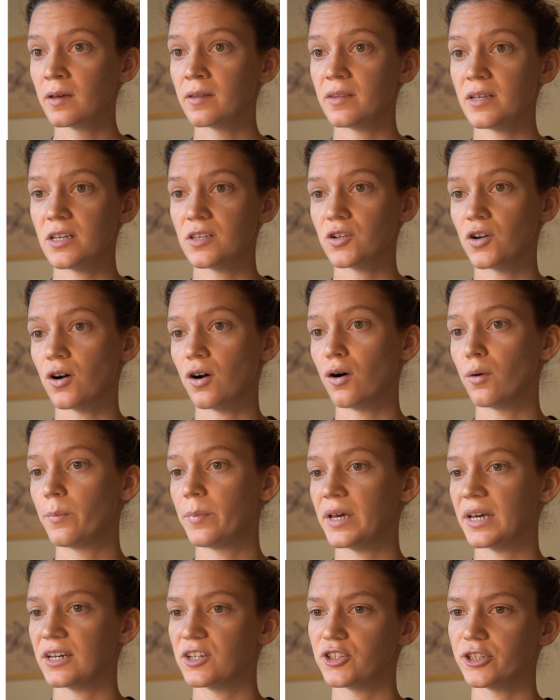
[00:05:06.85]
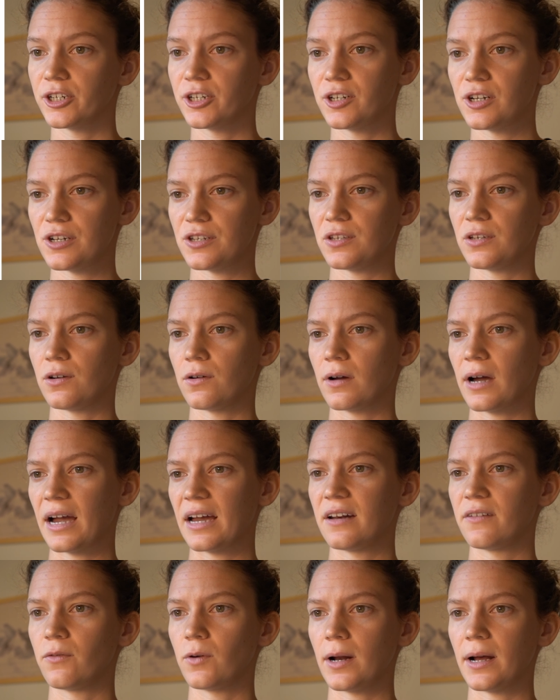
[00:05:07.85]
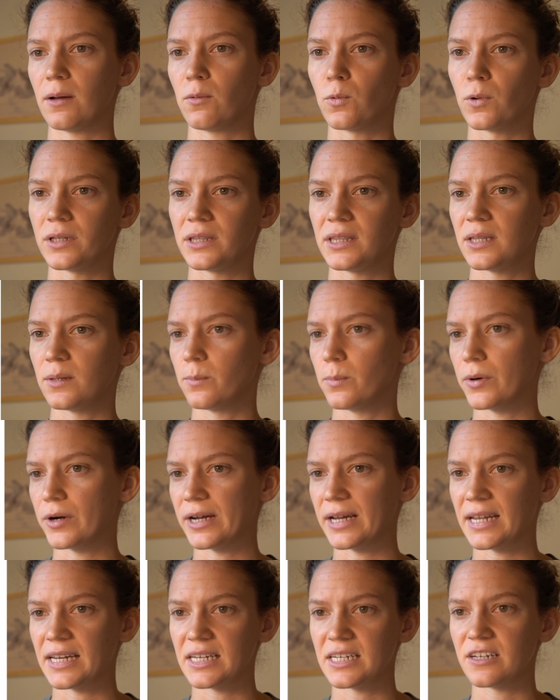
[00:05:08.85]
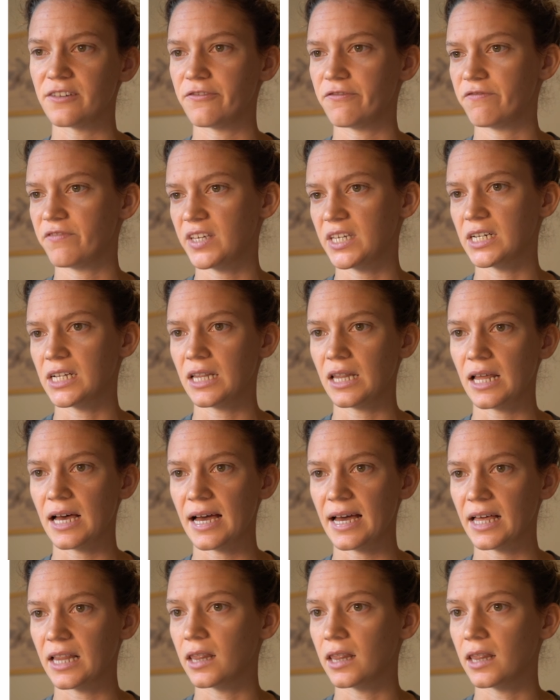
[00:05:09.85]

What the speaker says: These are all pictures, you know, kind of what I want the brand to feel like.